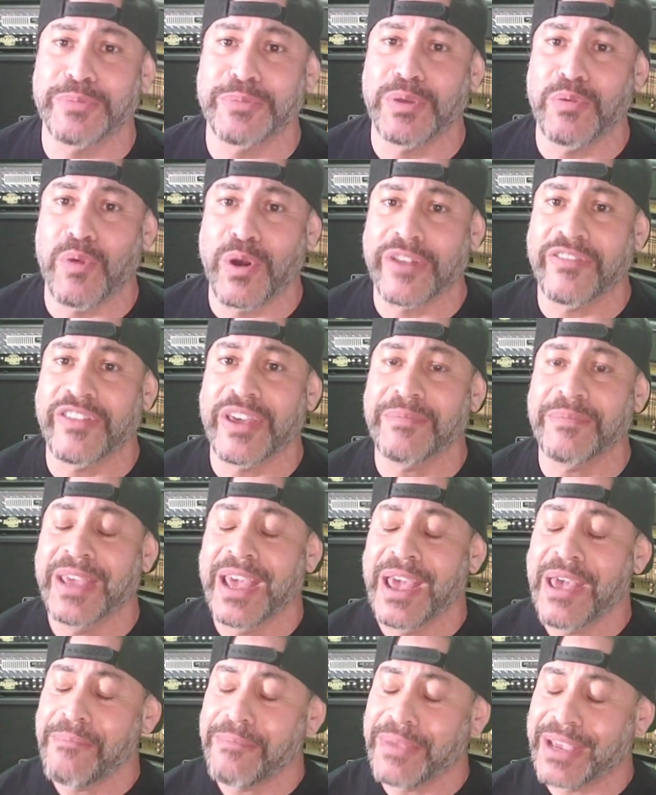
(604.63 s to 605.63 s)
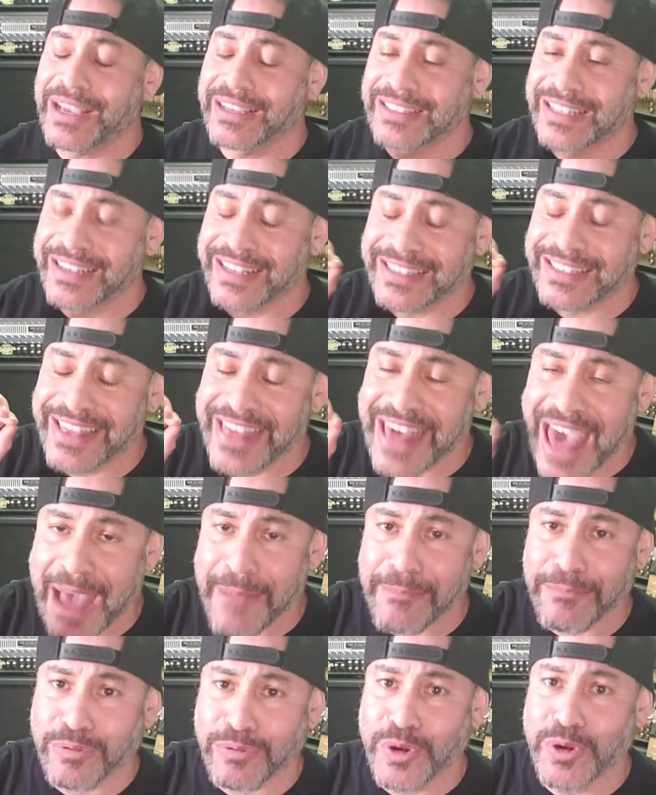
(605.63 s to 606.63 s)
be one of them because it is
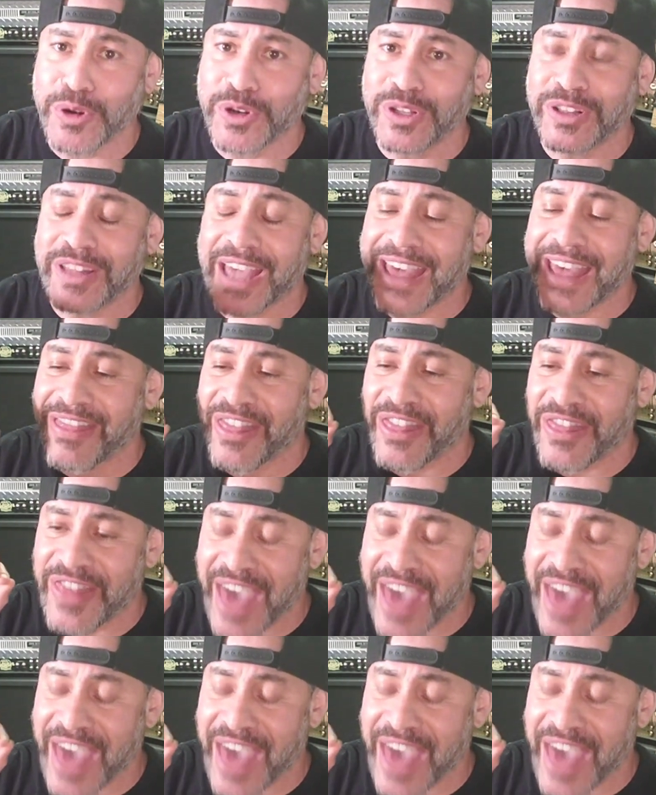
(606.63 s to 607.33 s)
that brutal and